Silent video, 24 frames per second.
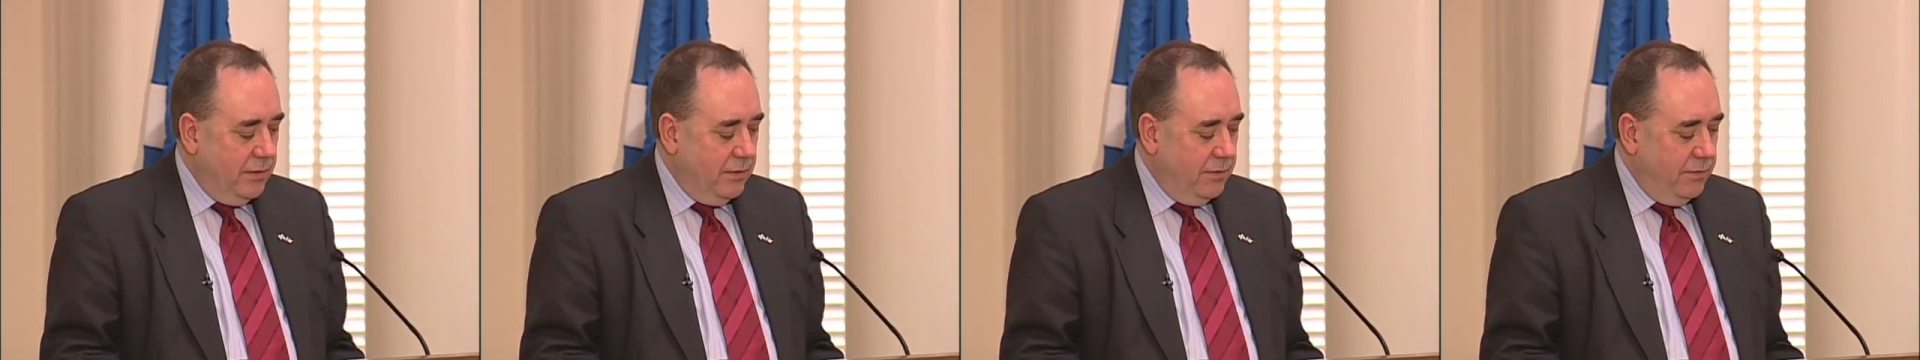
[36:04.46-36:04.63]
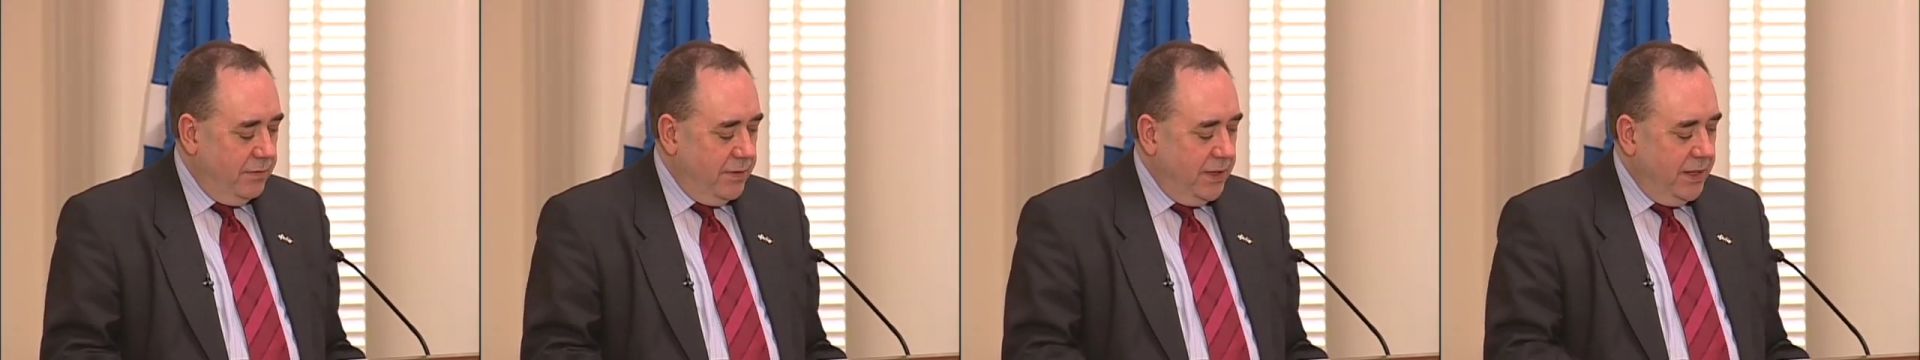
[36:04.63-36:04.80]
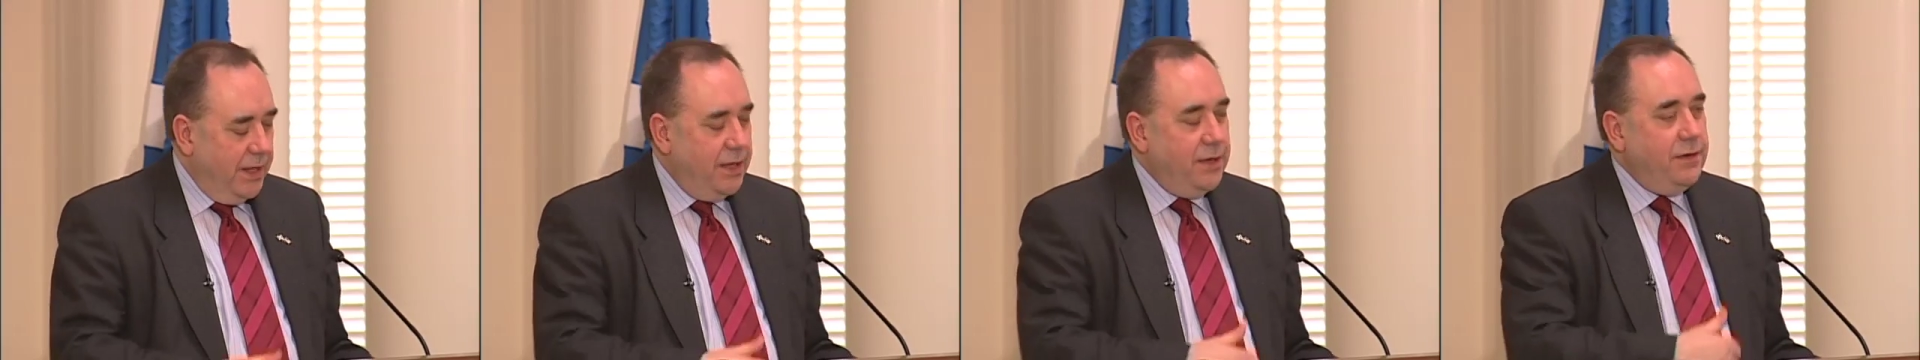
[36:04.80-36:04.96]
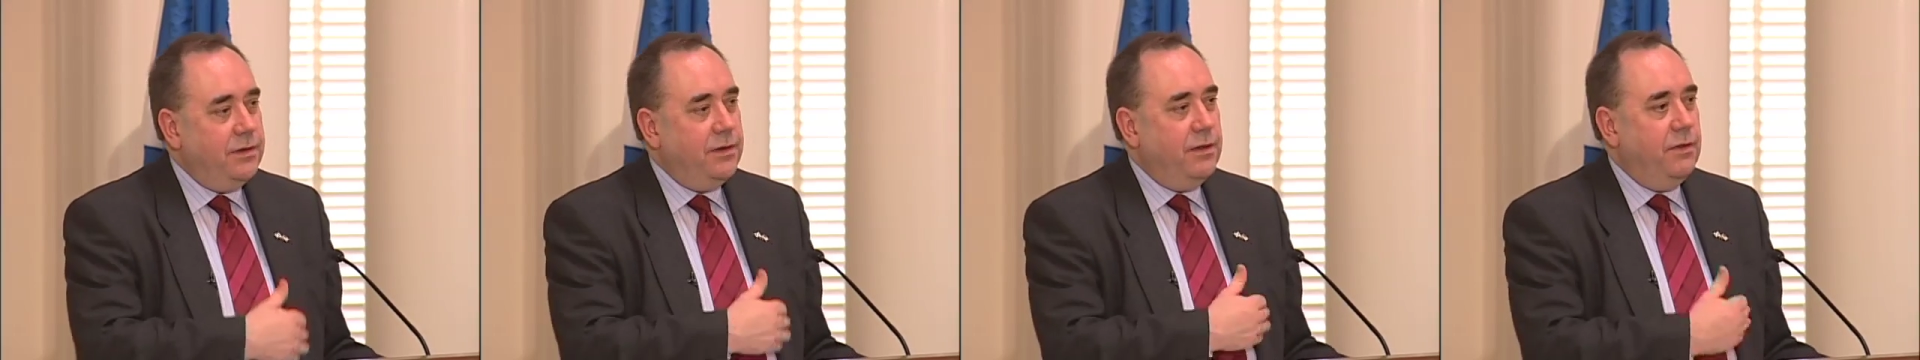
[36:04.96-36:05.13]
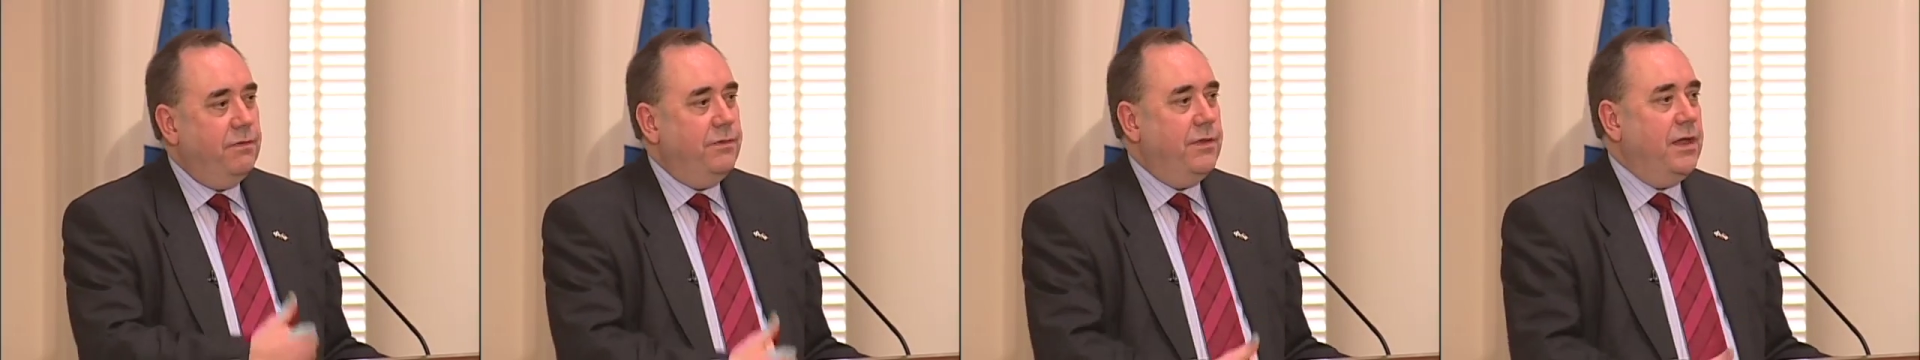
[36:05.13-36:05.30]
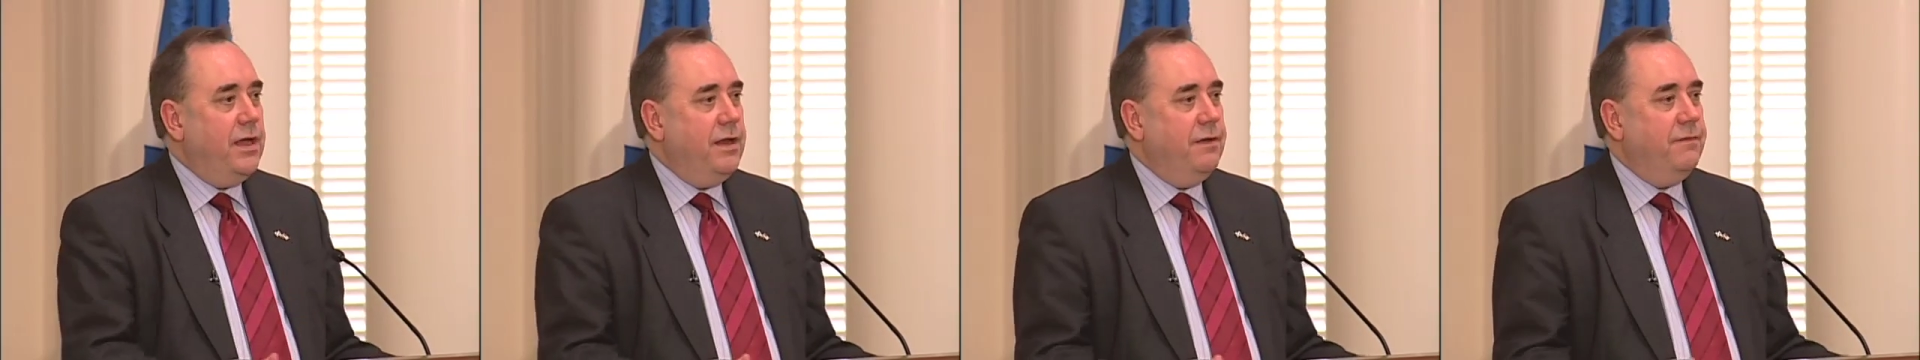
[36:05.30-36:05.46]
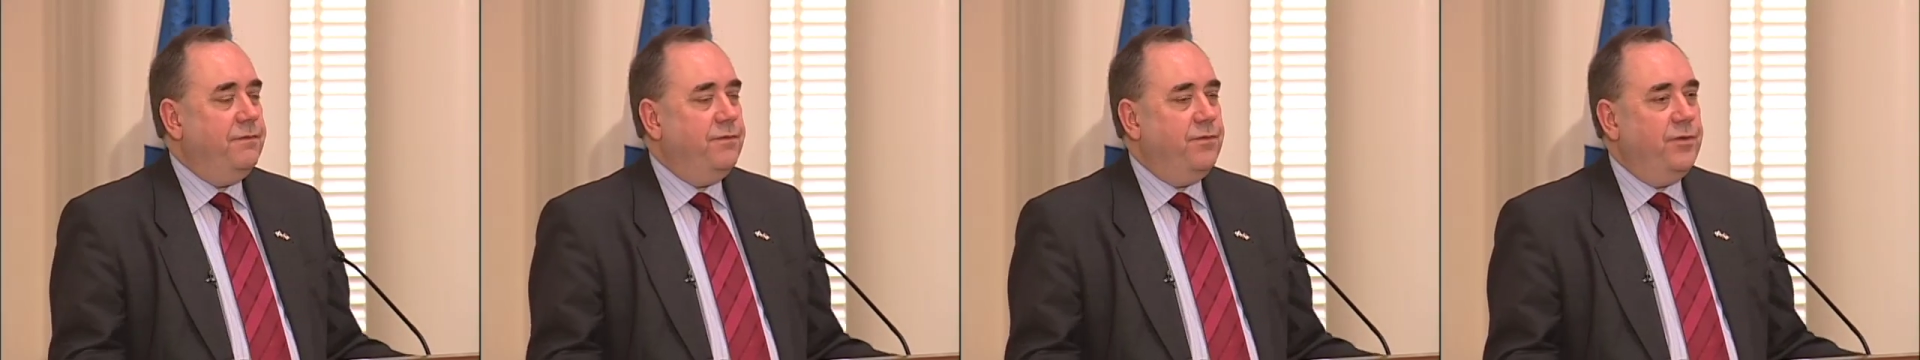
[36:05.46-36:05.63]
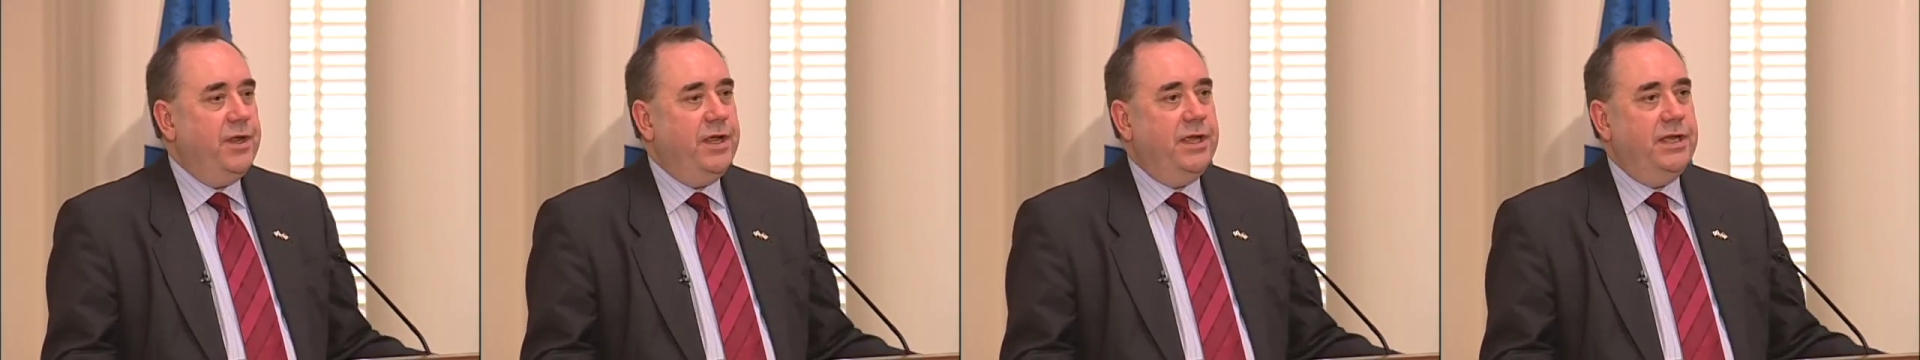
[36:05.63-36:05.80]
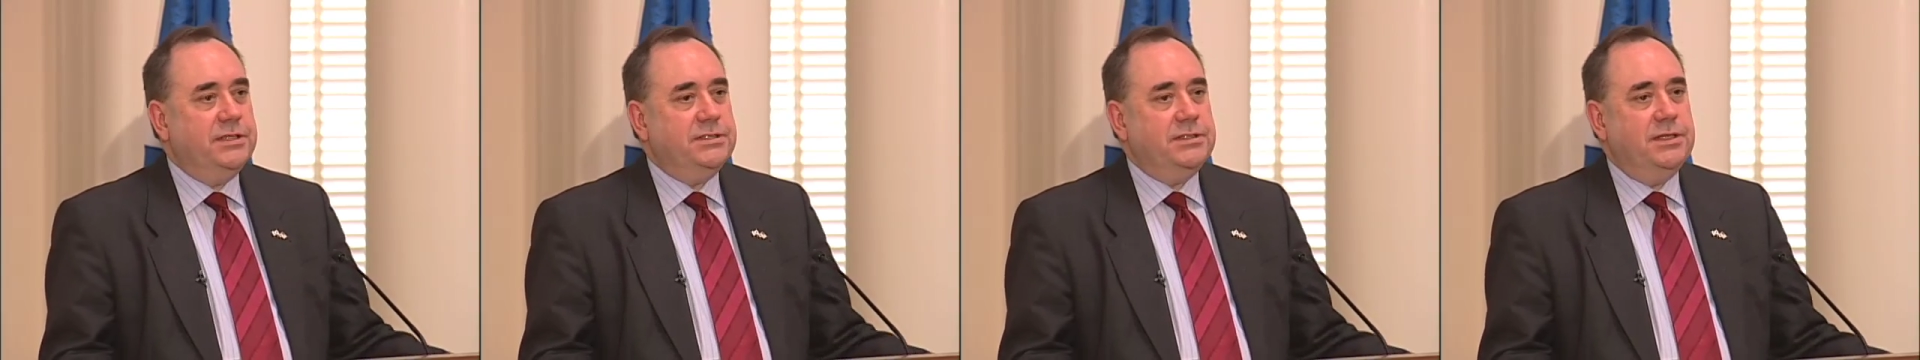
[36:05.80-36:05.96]
that in that
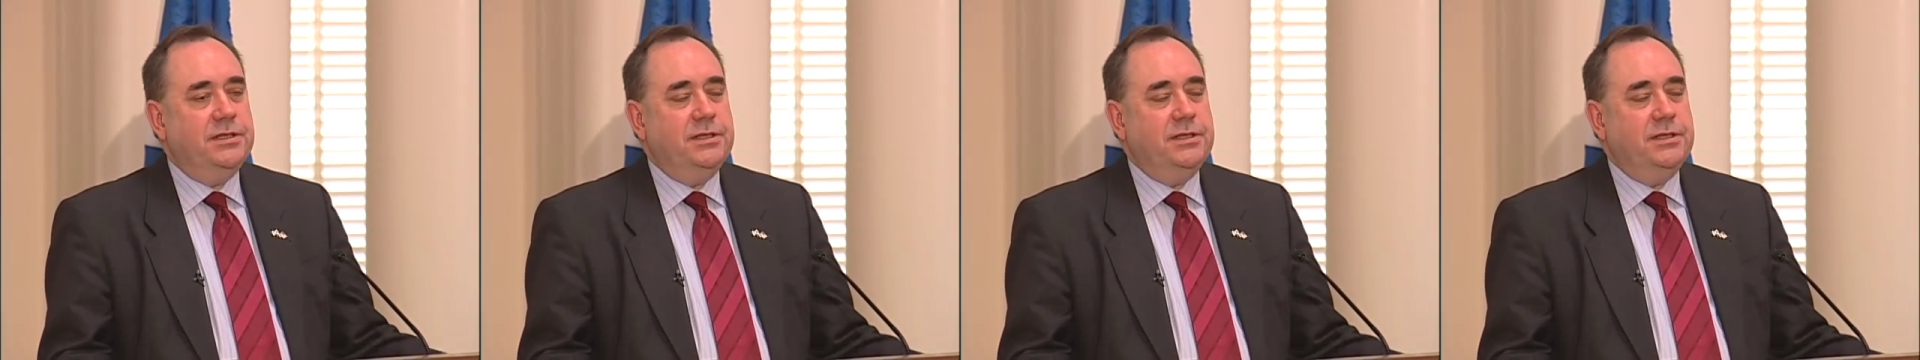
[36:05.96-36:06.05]
phrase,